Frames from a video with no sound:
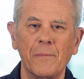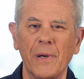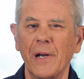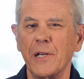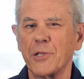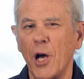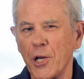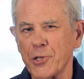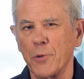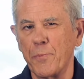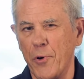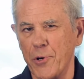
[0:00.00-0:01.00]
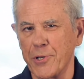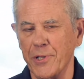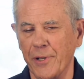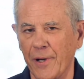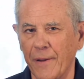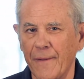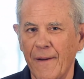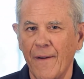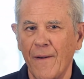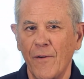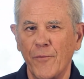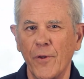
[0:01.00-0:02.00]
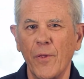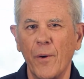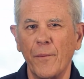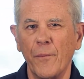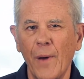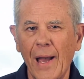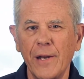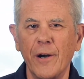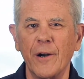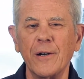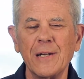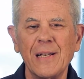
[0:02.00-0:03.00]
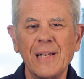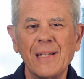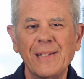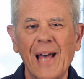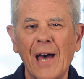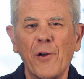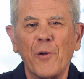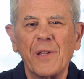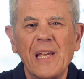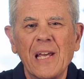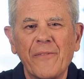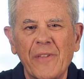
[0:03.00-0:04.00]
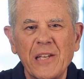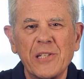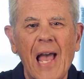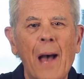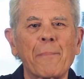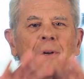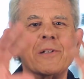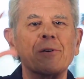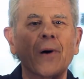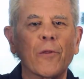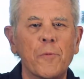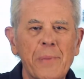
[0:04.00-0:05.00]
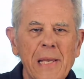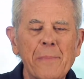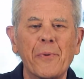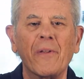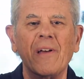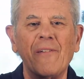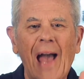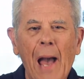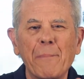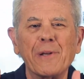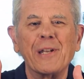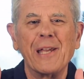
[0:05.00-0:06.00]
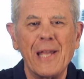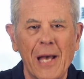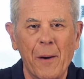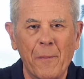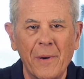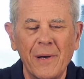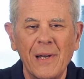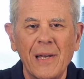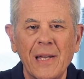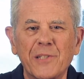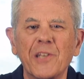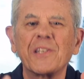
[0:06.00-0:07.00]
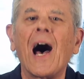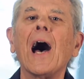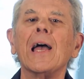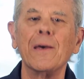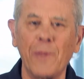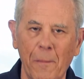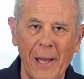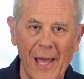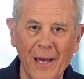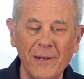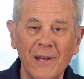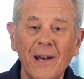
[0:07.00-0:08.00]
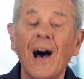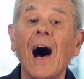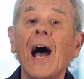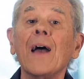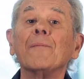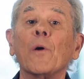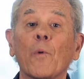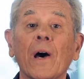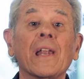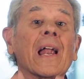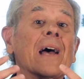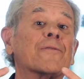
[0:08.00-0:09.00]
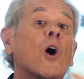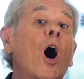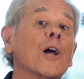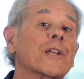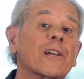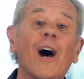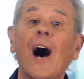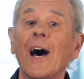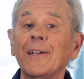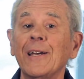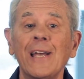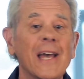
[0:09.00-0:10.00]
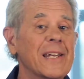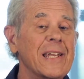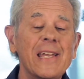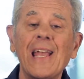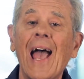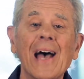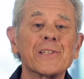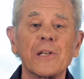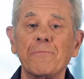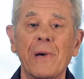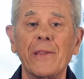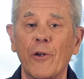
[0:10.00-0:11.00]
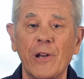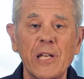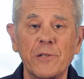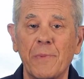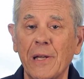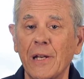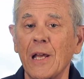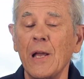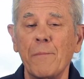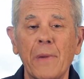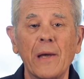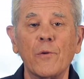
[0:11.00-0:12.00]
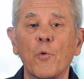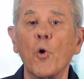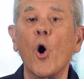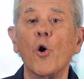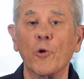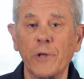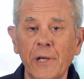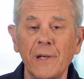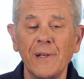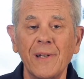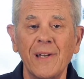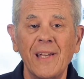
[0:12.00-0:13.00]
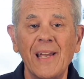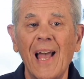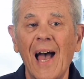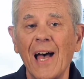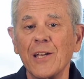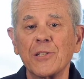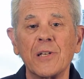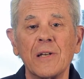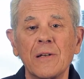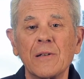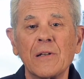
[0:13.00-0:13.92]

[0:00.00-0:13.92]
But it is also personal. For the writer, not only have these happened to other people, they've happened to him. He says, I am the man. I am the one that I've gone to God, and he hasn't been there. He's been rogue. He has